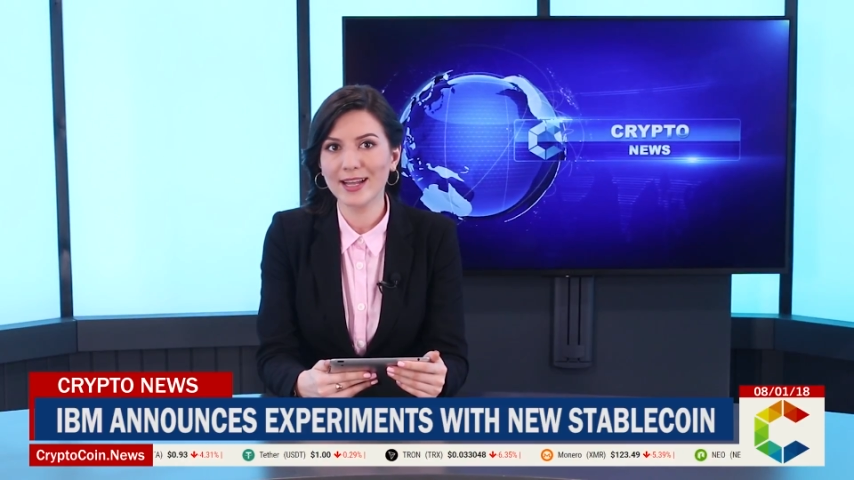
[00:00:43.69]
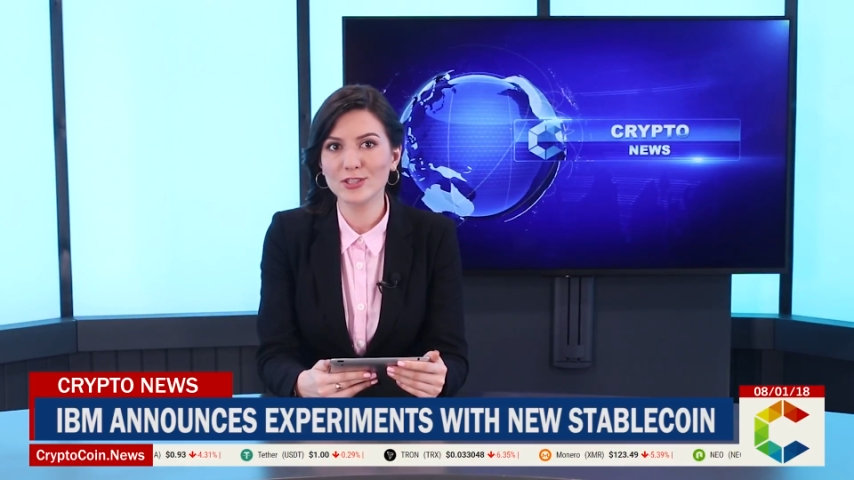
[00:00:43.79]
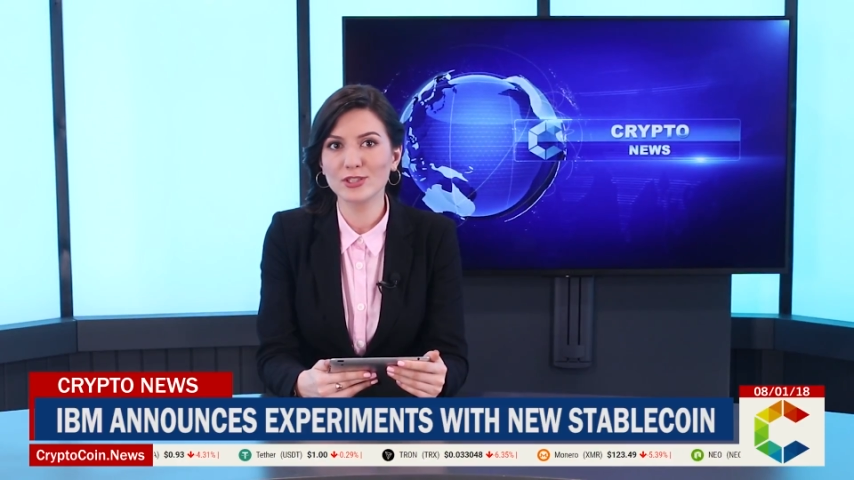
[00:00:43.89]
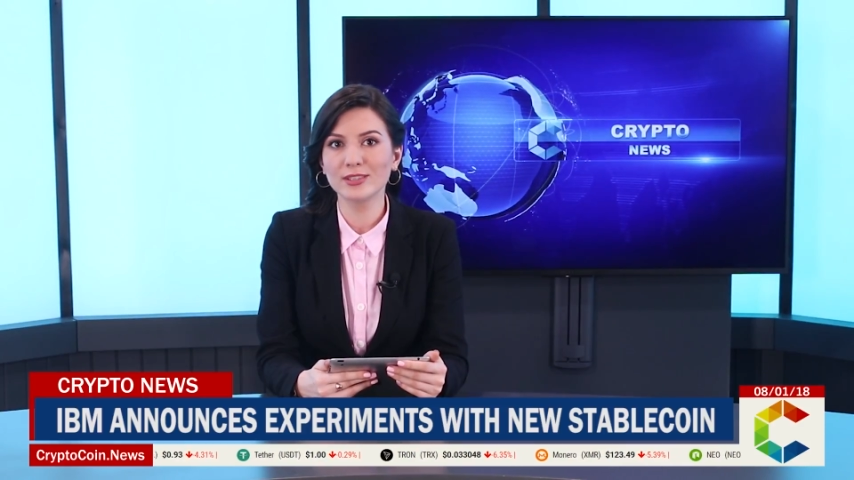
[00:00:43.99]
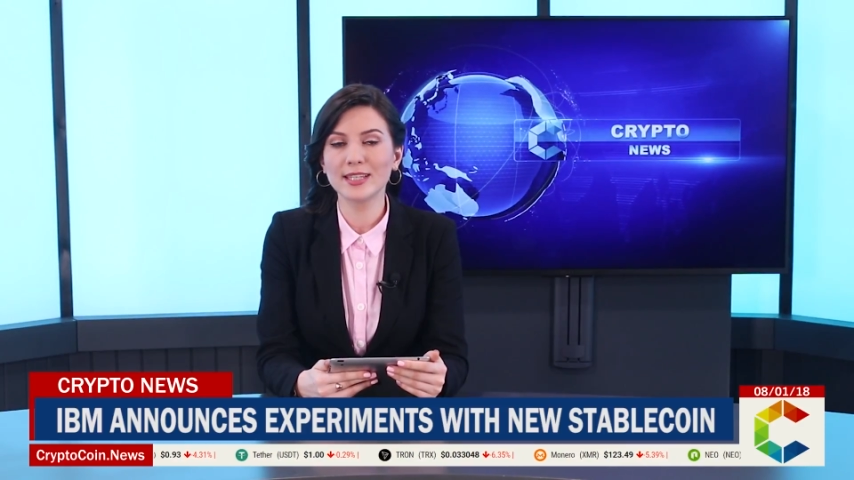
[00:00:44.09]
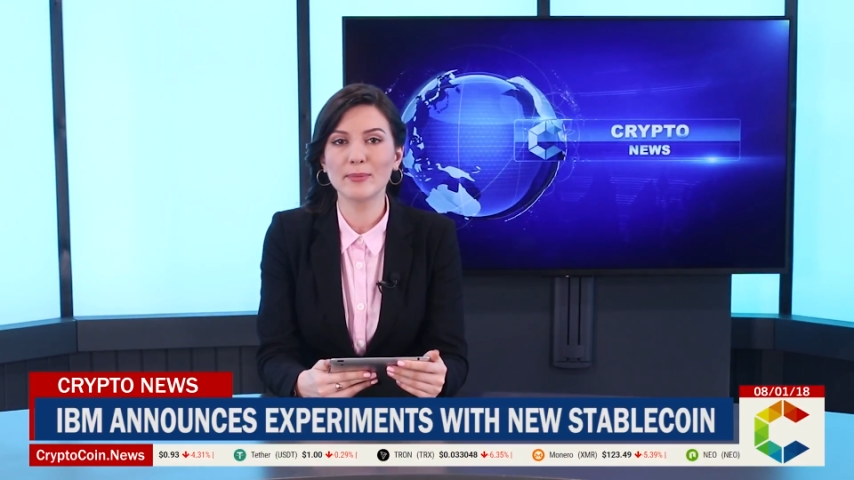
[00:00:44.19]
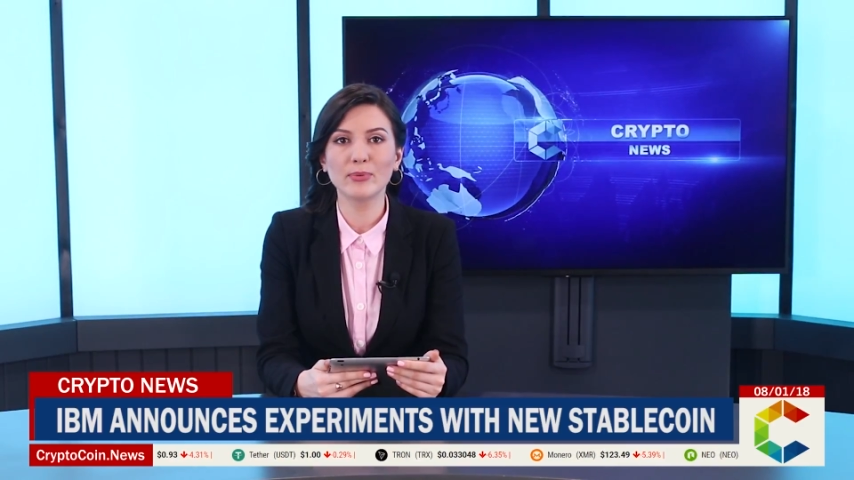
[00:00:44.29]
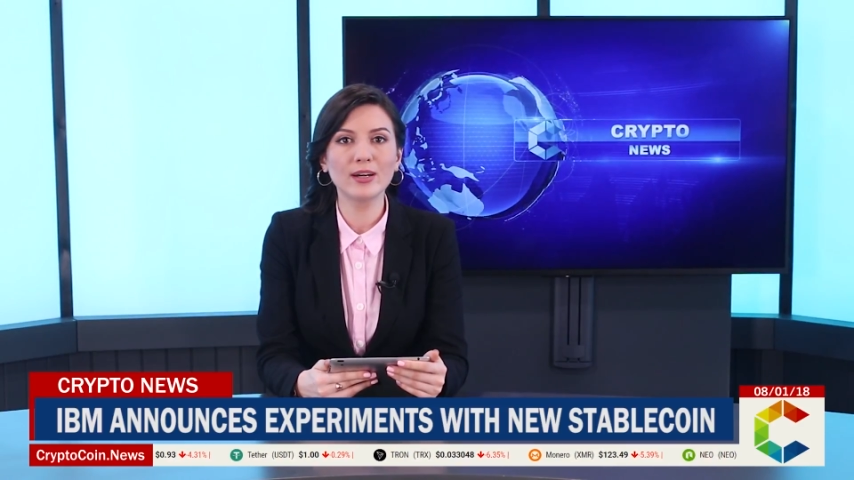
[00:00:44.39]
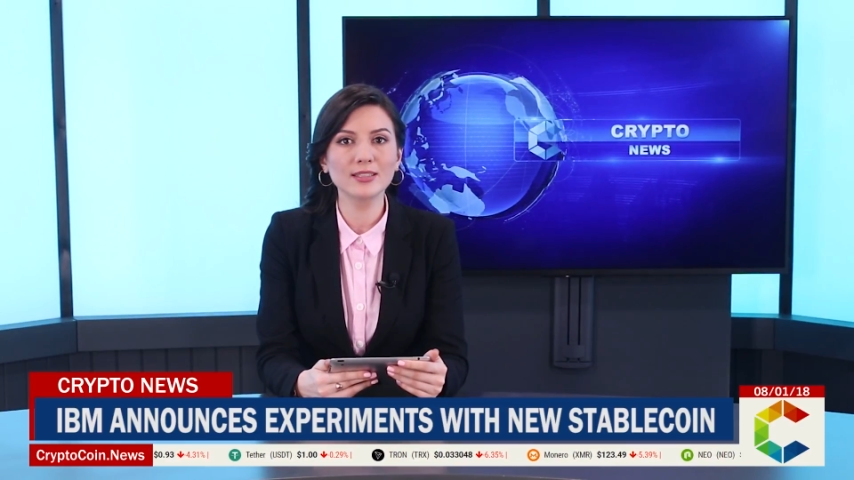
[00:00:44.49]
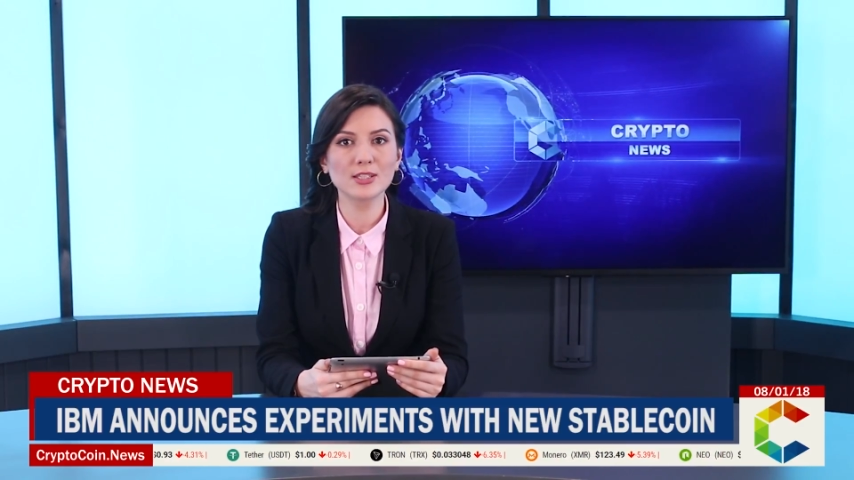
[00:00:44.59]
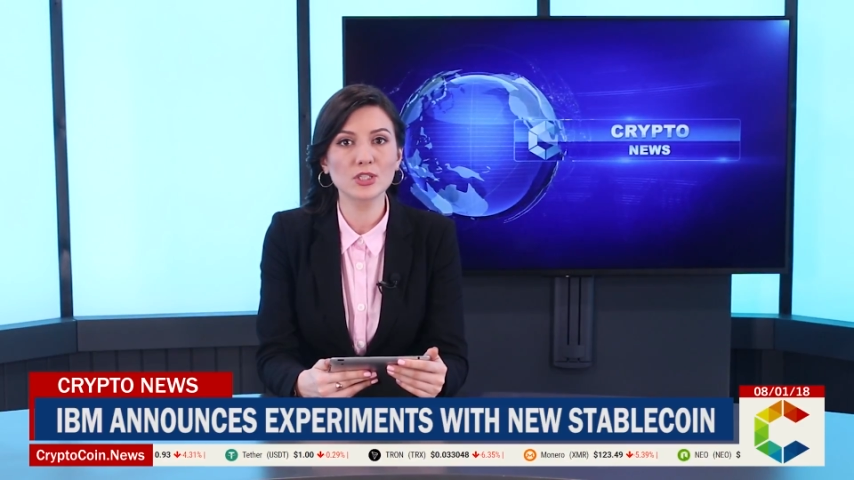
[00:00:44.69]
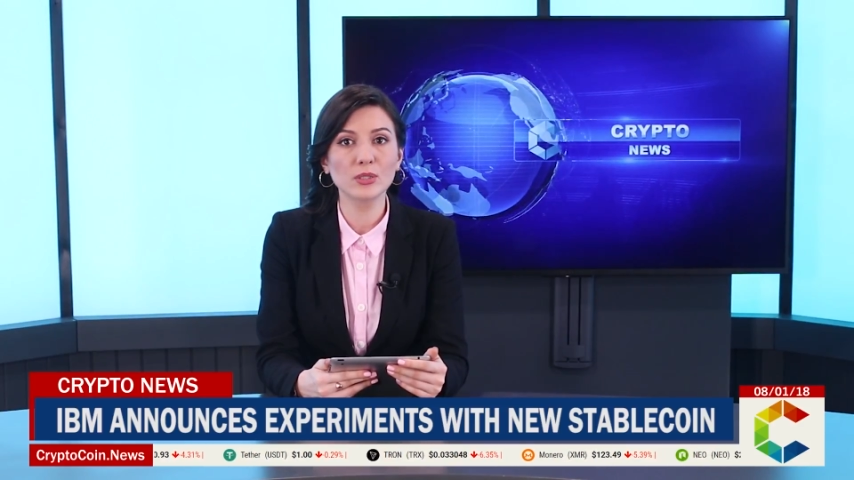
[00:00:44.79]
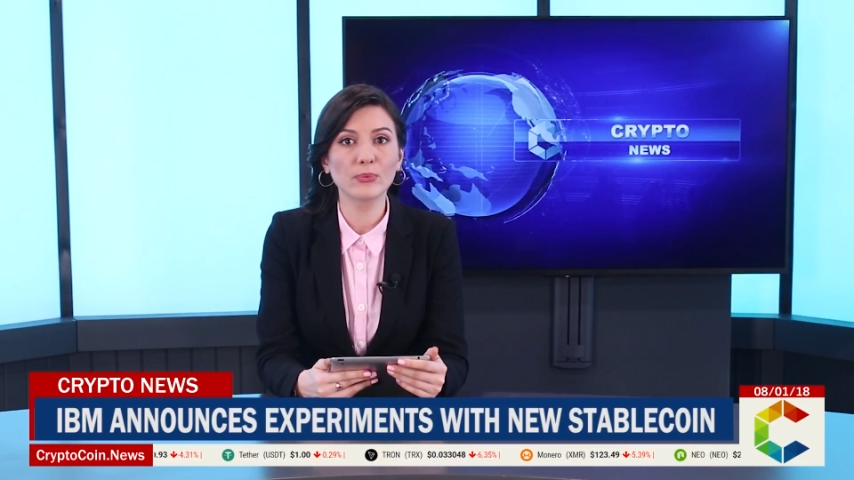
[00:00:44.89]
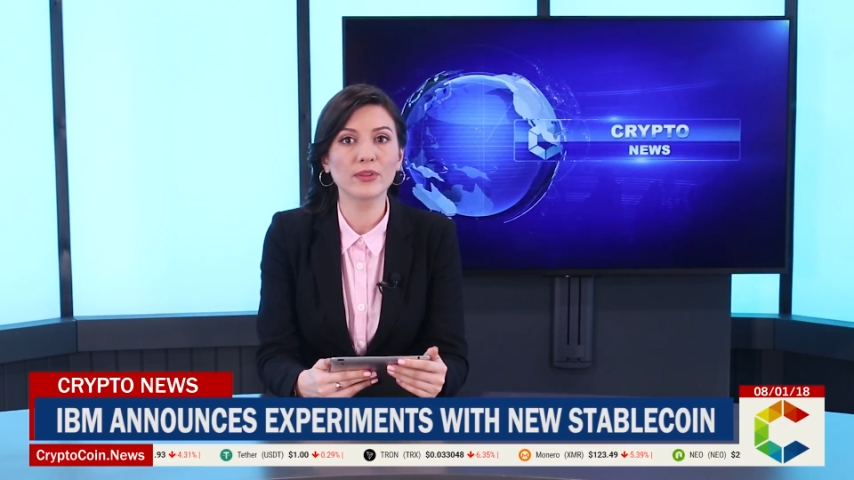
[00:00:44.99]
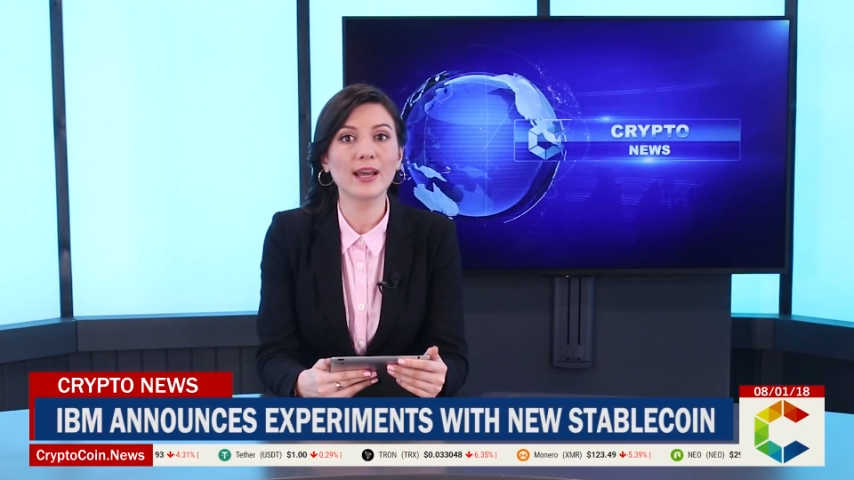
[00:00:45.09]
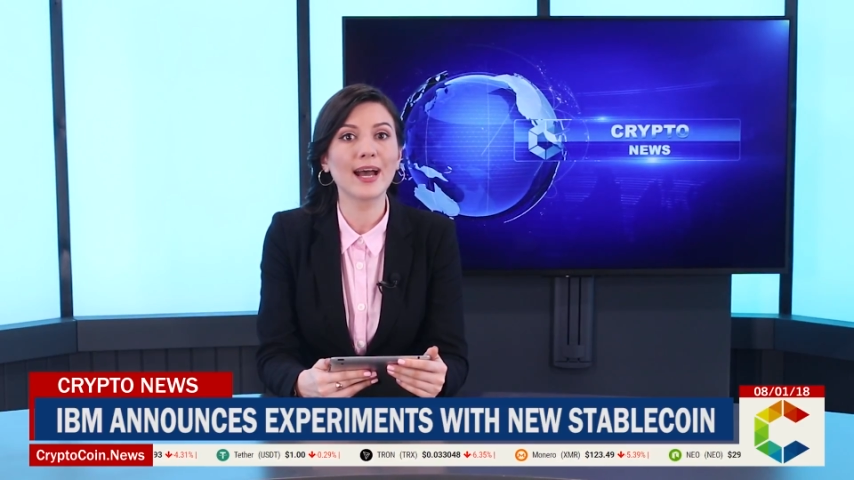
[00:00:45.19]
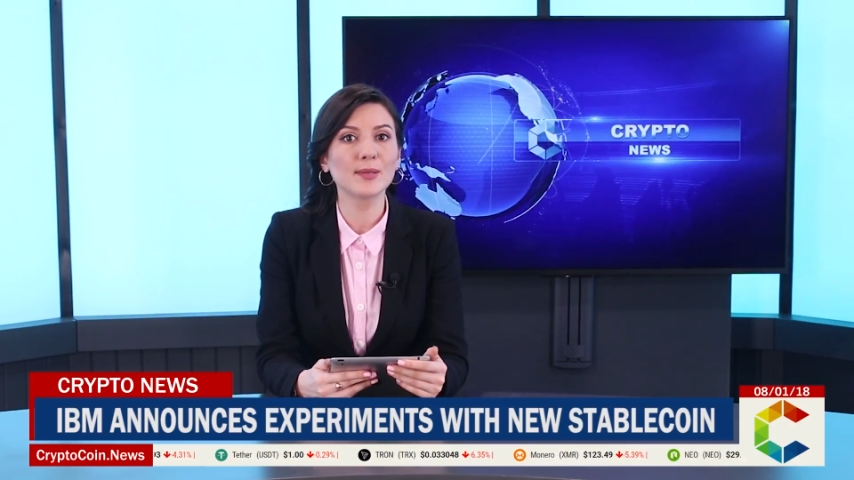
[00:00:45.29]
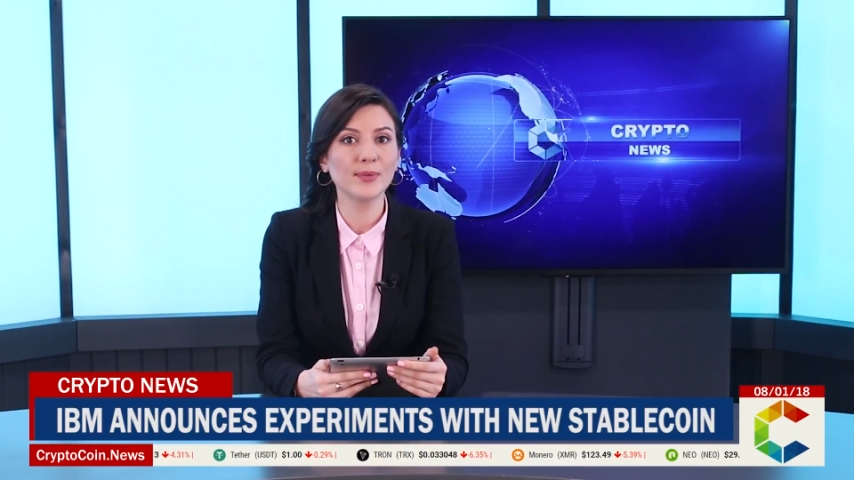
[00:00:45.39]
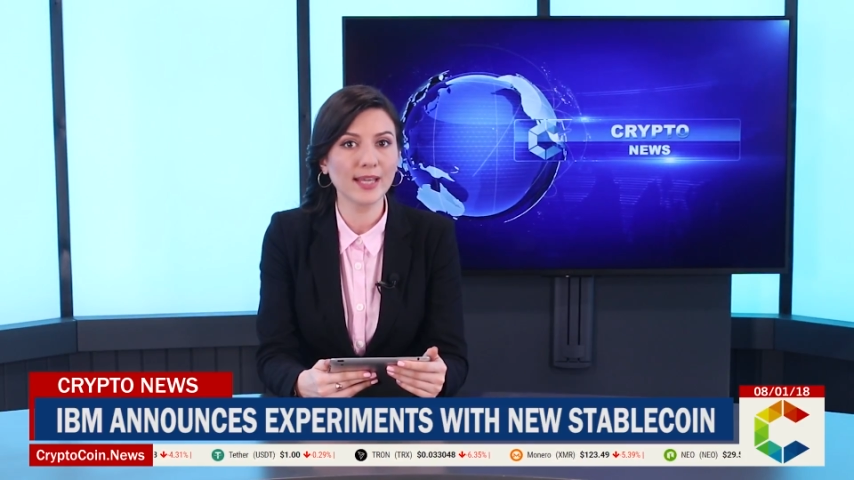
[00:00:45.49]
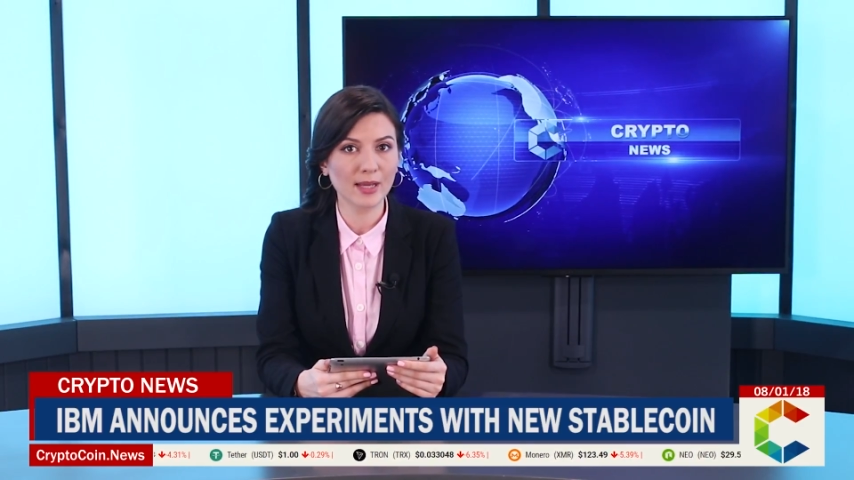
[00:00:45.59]
entered a partnership with
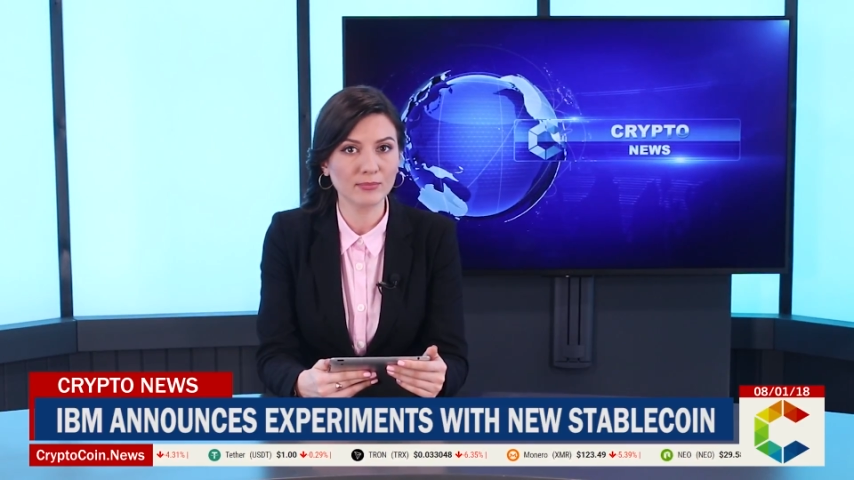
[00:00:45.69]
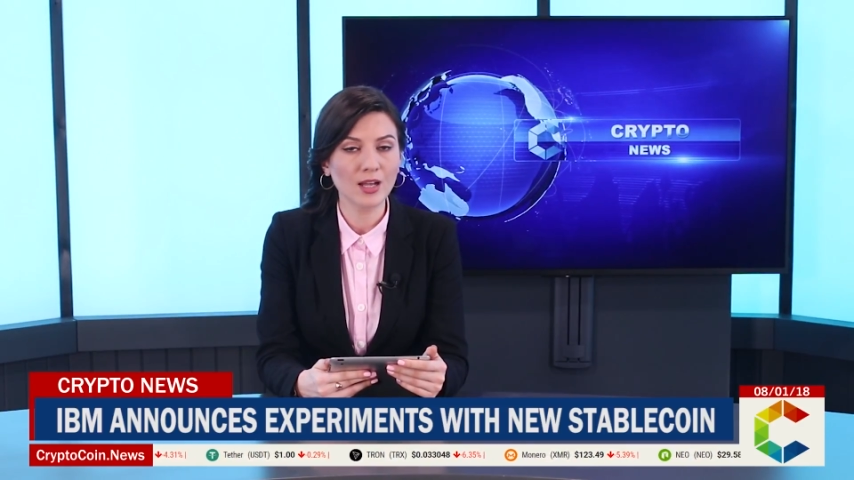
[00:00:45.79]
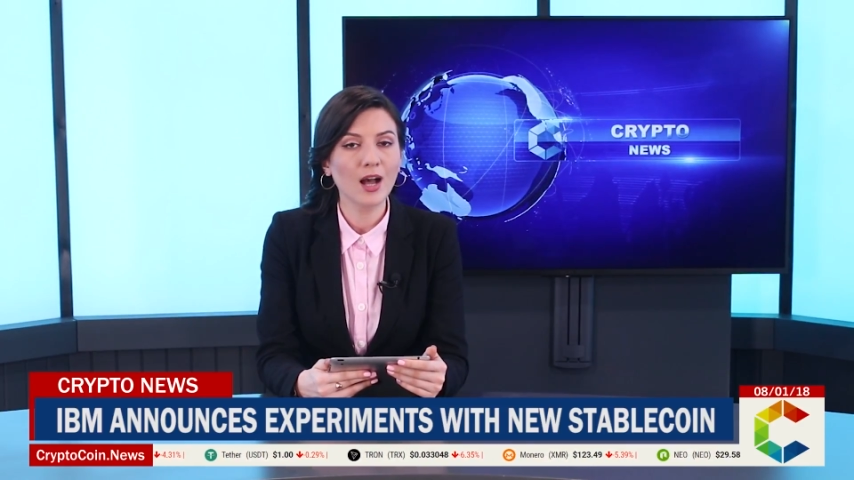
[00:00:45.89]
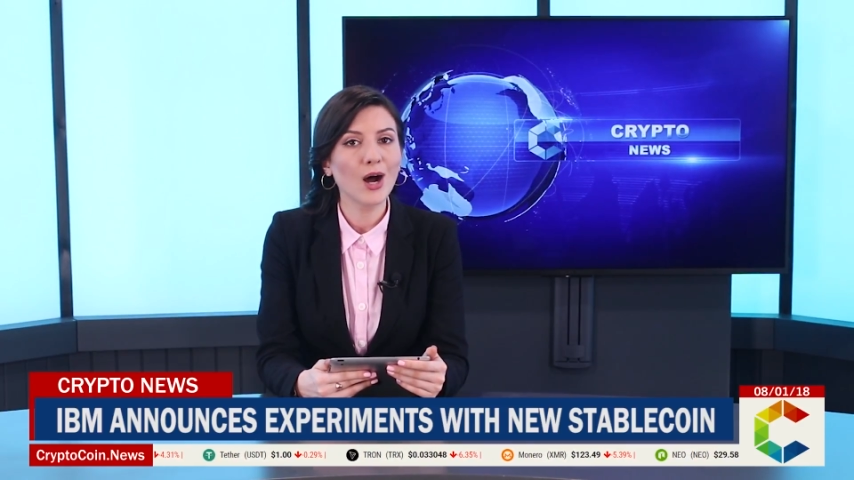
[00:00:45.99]
IBM,